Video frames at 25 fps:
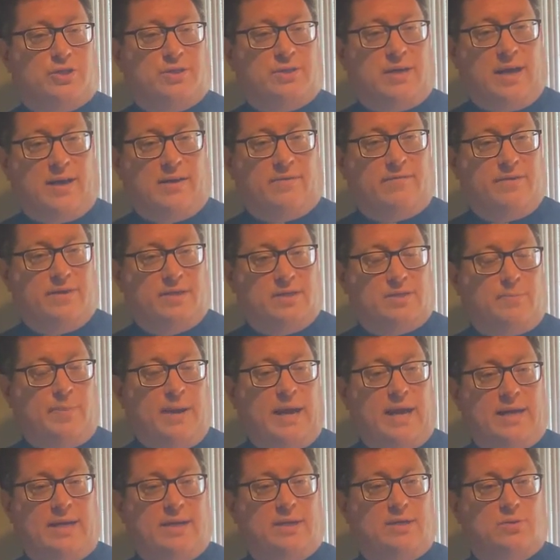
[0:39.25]
None of his
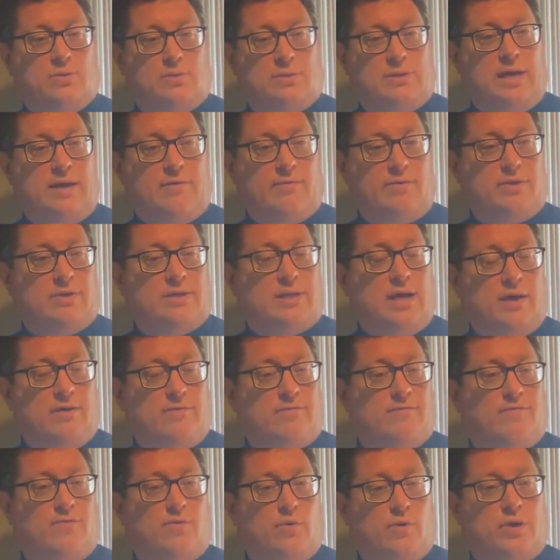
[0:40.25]
paintings was ever
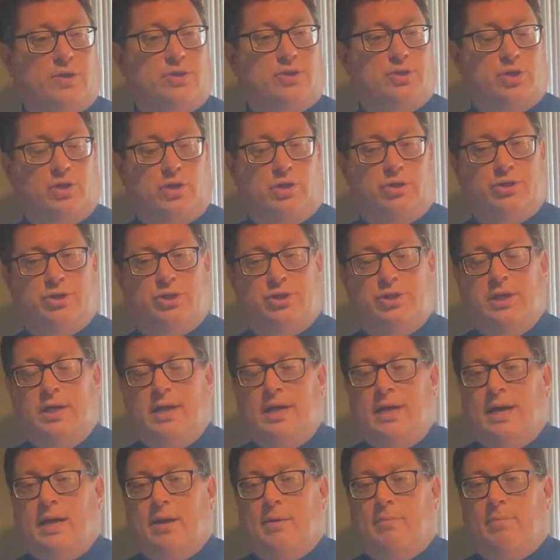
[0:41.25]
done for a church.
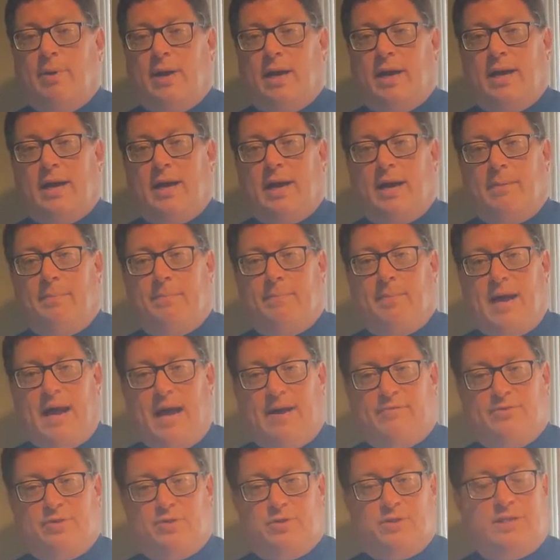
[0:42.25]
But
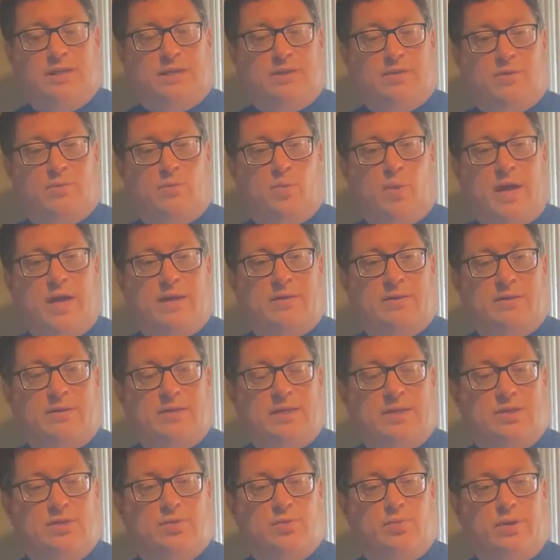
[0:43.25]
after seeing the way that
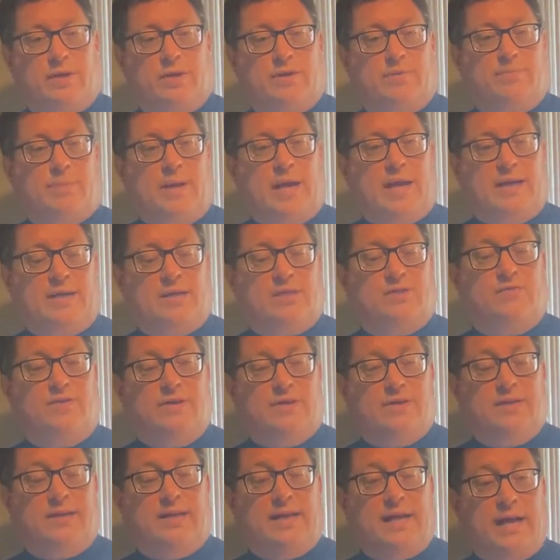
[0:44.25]
these 3 paintings
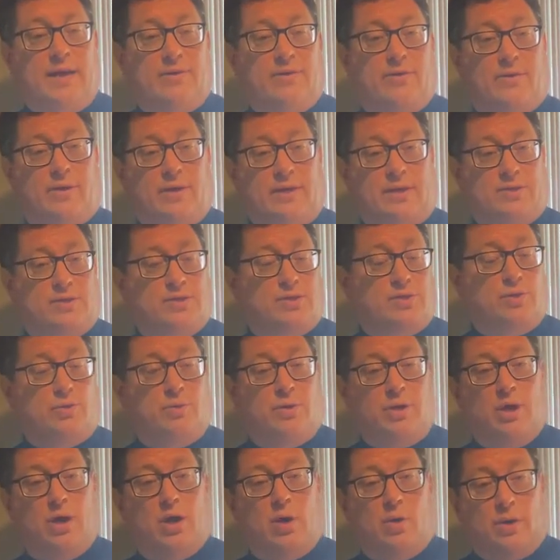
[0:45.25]
fit together in his
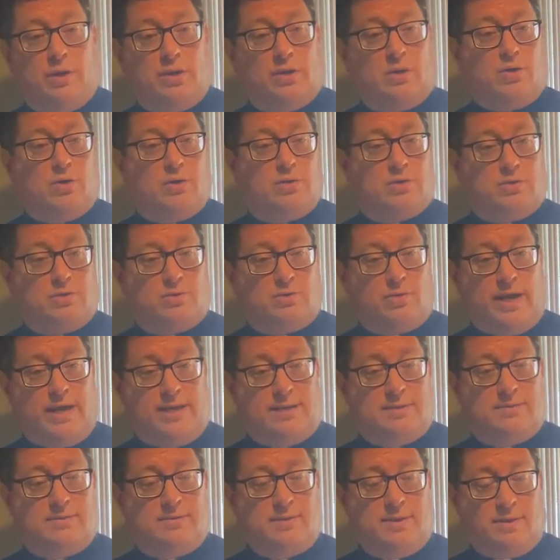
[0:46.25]
studio and looked
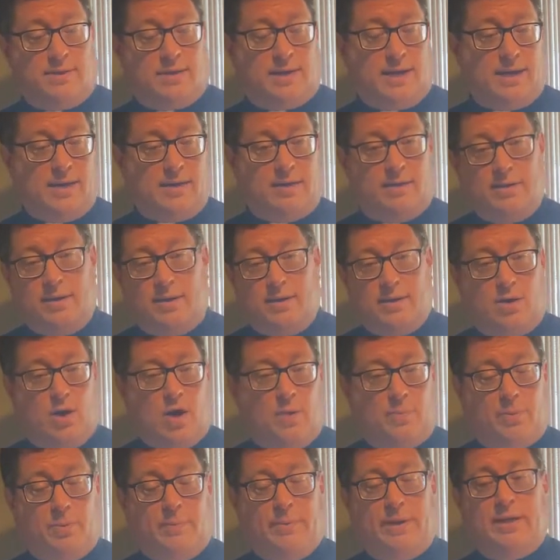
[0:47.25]
great, kind of
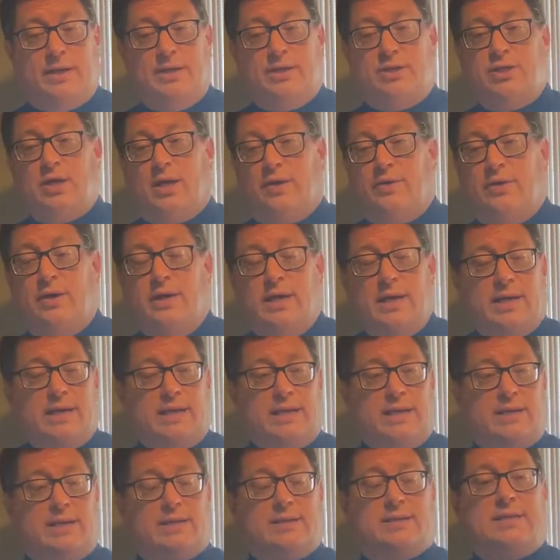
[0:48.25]
complemented each other,
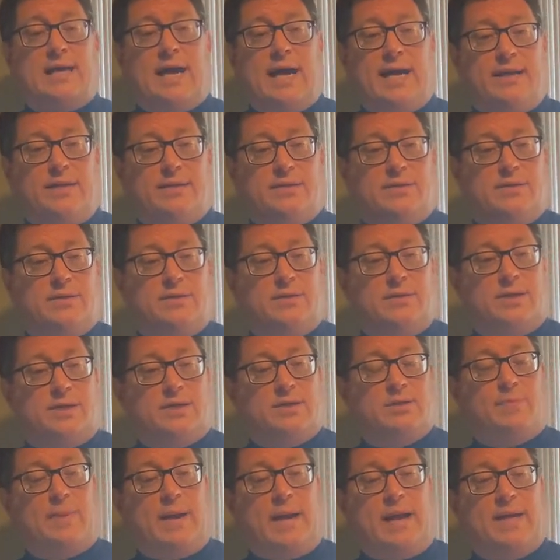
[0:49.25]
he decided to
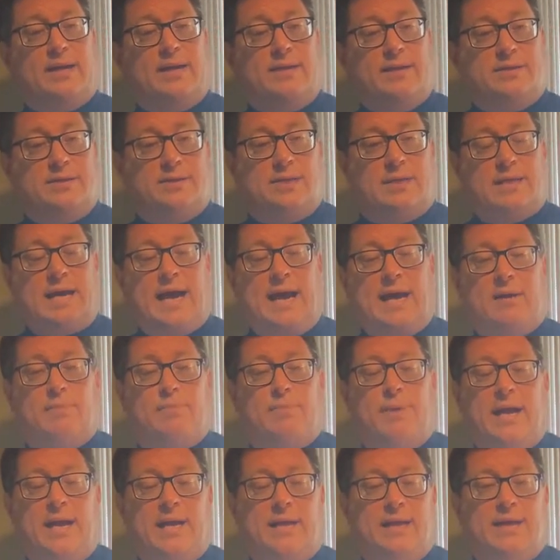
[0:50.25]
expand it to 9
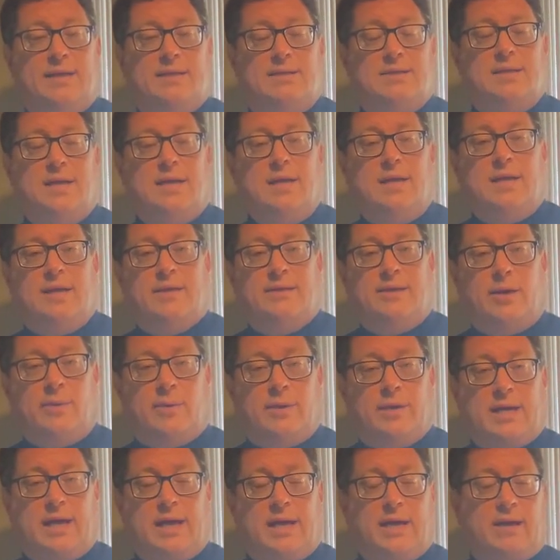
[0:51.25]
paintings that
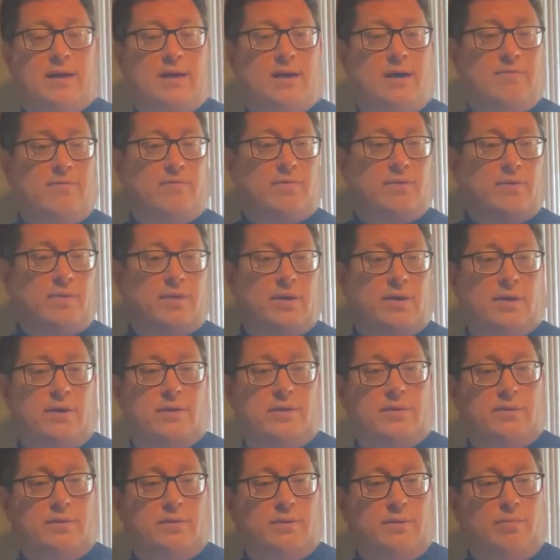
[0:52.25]
would kind of cover
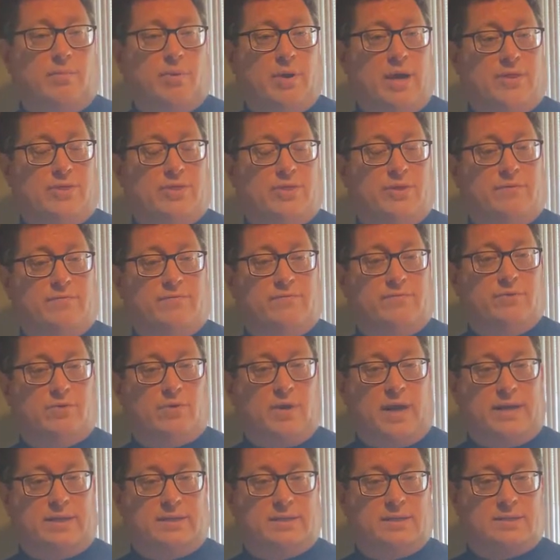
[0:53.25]
the breadth of
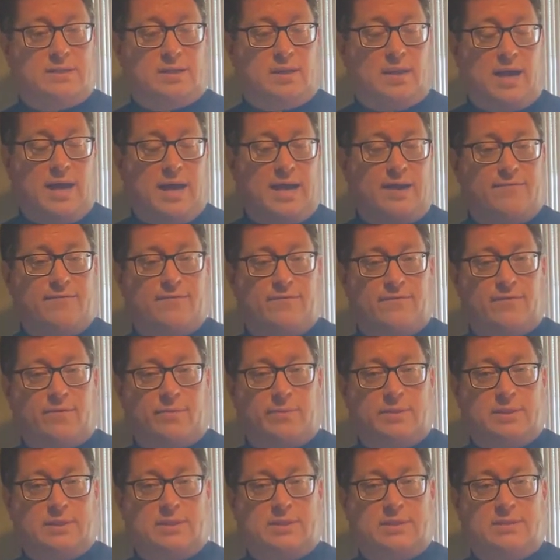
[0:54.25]
Christ's life
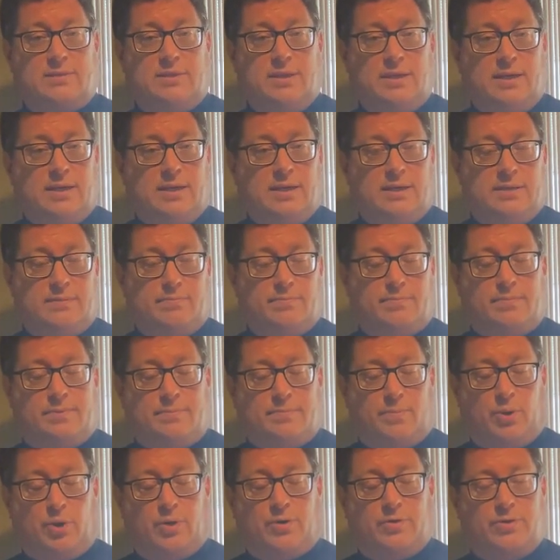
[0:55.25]
from his
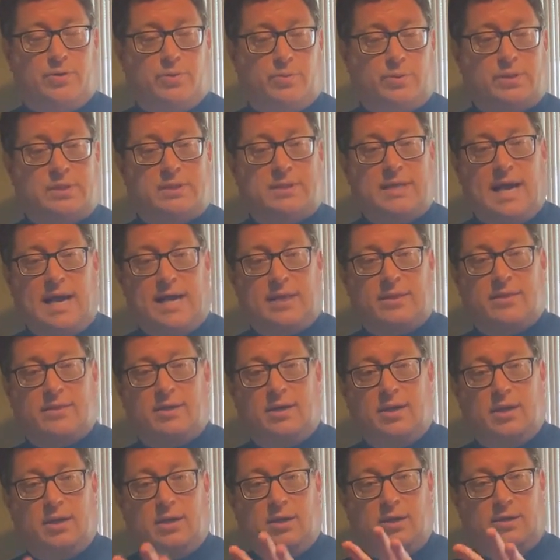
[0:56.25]
birth to his death,
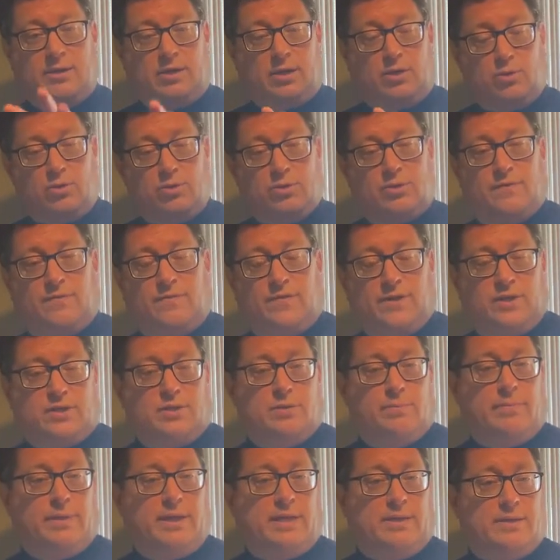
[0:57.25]
and the
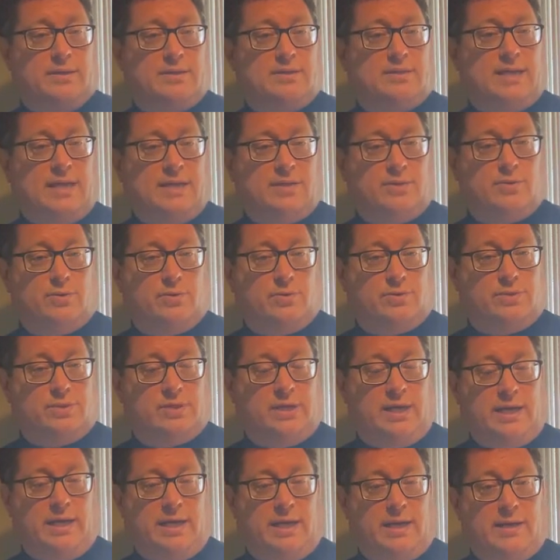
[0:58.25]
crucifixion being the central
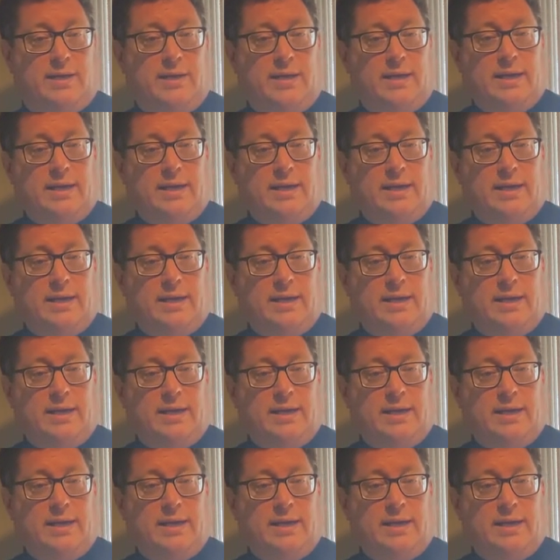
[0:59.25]
scene.